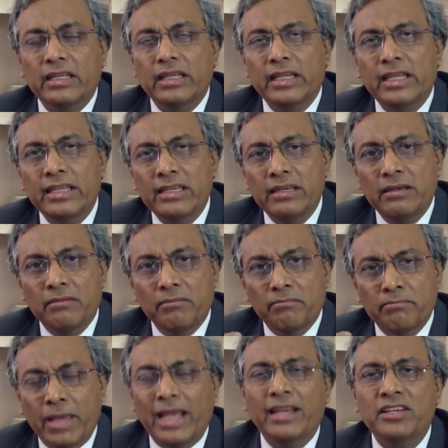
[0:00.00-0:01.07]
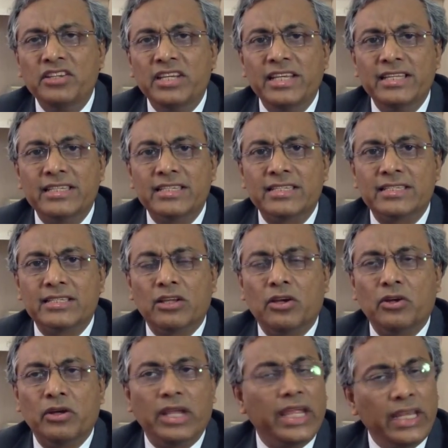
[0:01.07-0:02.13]
in balance sheets
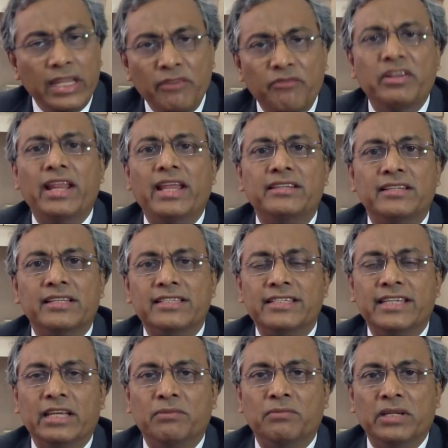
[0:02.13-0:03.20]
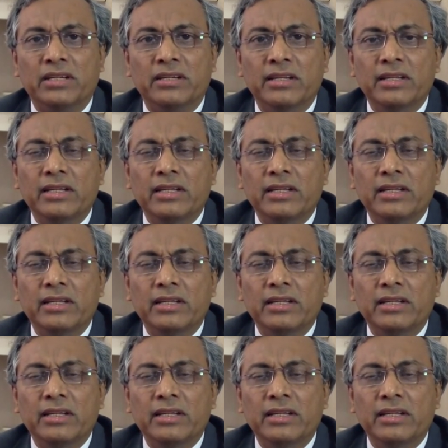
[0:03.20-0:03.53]
or any financial statement,